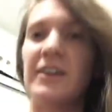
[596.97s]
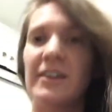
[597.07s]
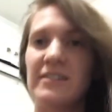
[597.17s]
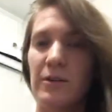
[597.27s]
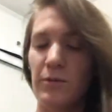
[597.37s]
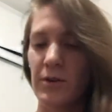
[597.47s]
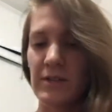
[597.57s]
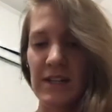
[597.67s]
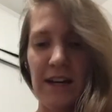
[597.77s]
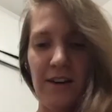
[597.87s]
here because I
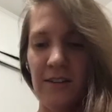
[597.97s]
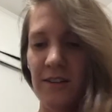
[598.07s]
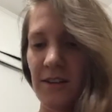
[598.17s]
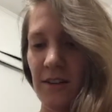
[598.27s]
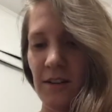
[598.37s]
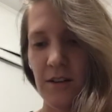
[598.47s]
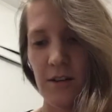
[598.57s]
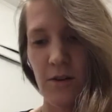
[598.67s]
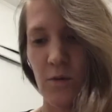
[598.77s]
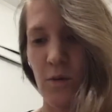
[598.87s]
wrote down
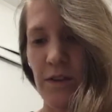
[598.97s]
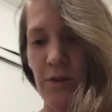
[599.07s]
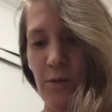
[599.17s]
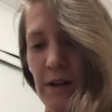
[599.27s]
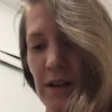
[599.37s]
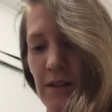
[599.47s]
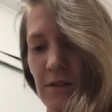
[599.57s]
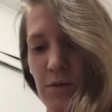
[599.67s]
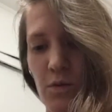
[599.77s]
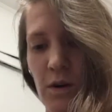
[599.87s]
what the
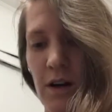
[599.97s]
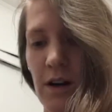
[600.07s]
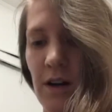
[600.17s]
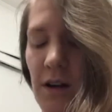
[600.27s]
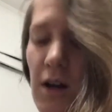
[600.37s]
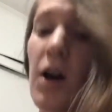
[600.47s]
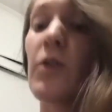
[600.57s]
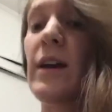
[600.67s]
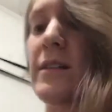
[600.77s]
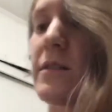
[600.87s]
readings were.
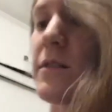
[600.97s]
Okay,